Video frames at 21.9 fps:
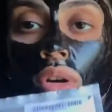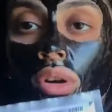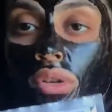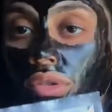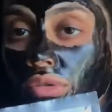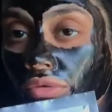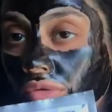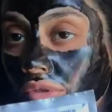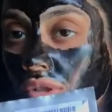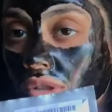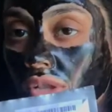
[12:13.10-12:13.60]
for
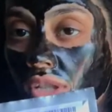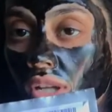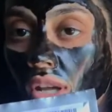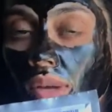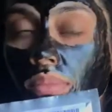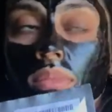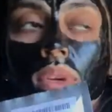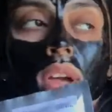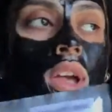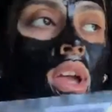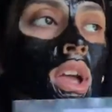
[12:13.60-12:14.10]
the first
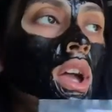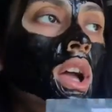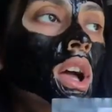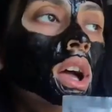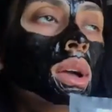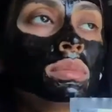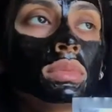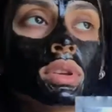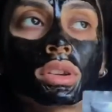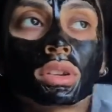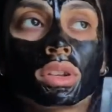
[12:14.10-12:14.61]
time.
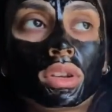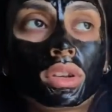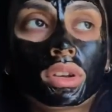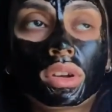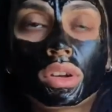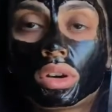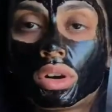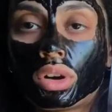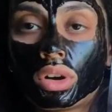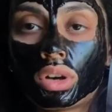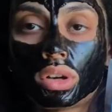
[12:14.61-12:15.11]
I'm not
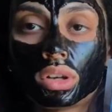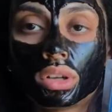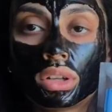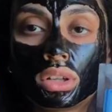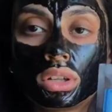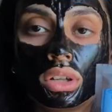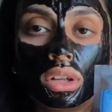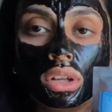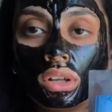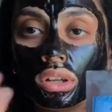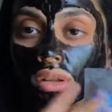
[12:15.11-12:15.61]
gonna record
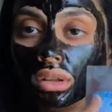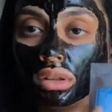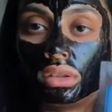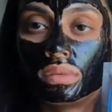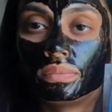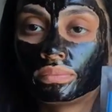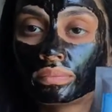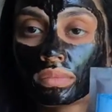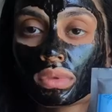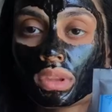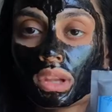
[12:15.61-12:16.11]

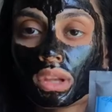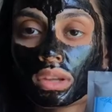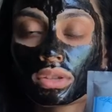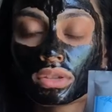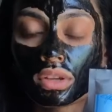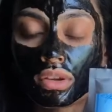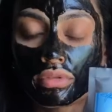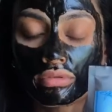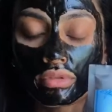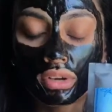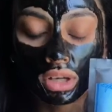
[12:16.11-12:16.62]

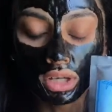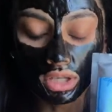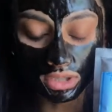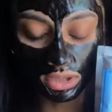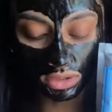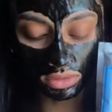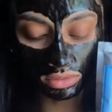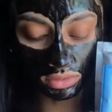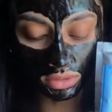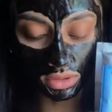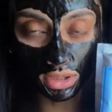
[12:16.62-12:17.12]
stuff
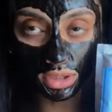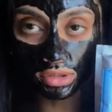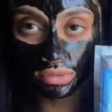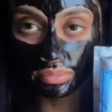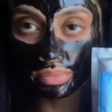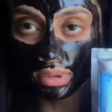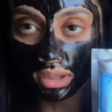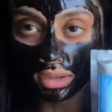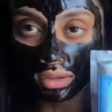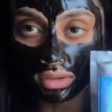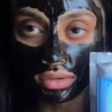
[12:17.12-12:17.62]
related to this,
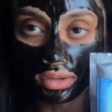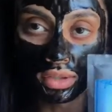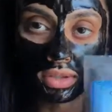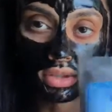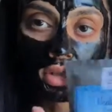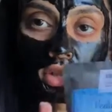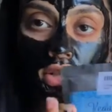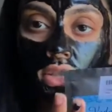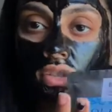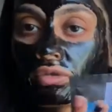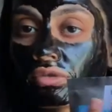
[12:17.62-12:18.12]
because
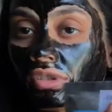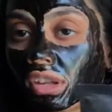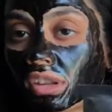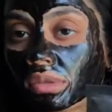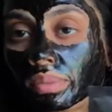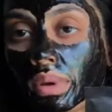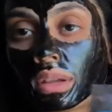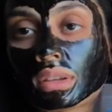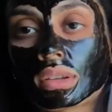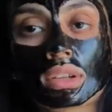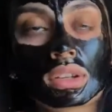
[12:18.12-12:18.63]
it's just a
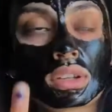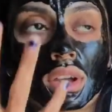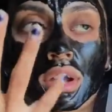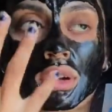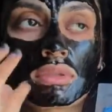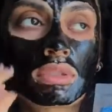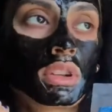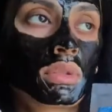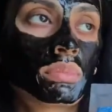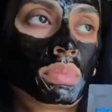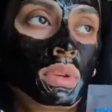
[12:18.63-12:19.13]
face pack that you
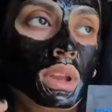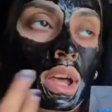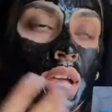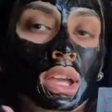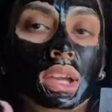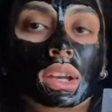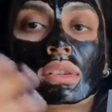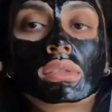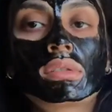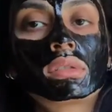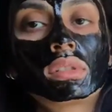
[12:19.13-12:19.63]
have to
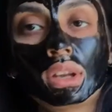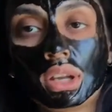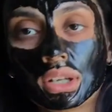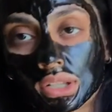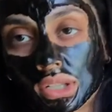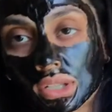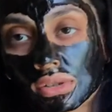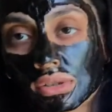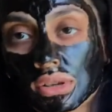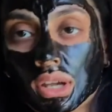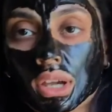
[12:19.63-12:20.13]
apply,
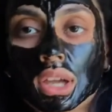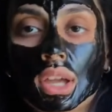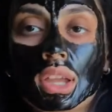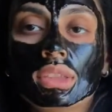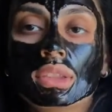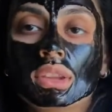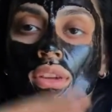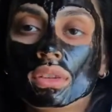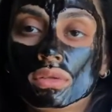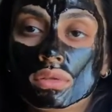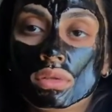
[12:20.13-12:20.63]
let it dry,
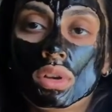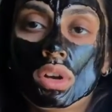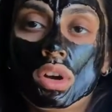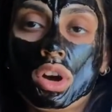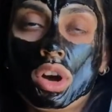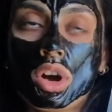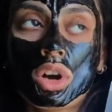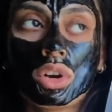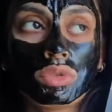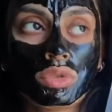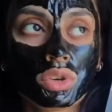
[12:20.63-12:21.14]
and then
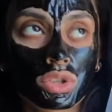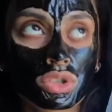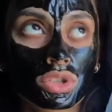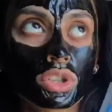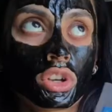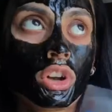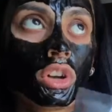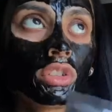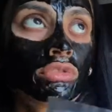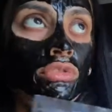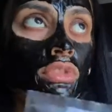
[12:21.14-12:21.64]

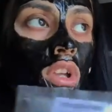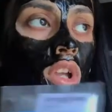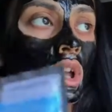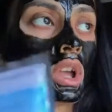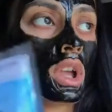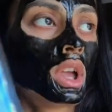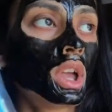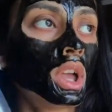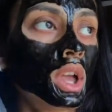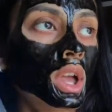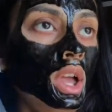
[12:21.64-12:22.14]
wash off.
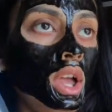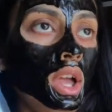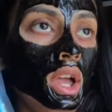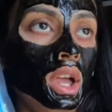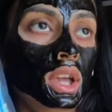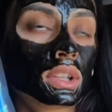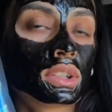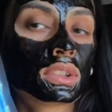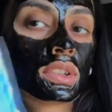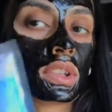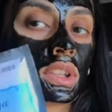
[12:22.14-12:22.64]

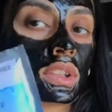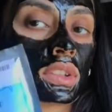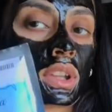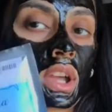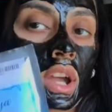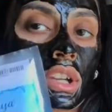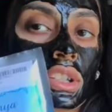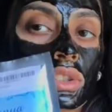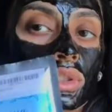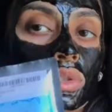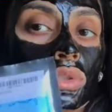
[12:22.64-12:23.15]
And since
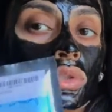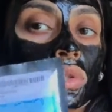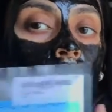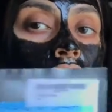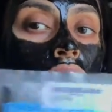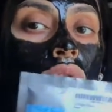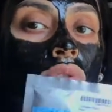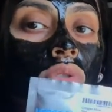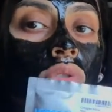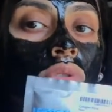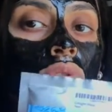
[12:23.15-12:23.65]
I don't
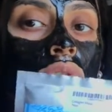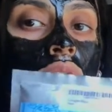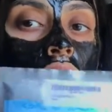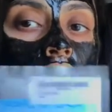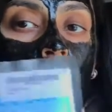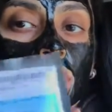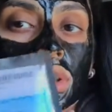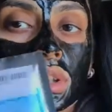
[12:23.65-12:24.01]
know the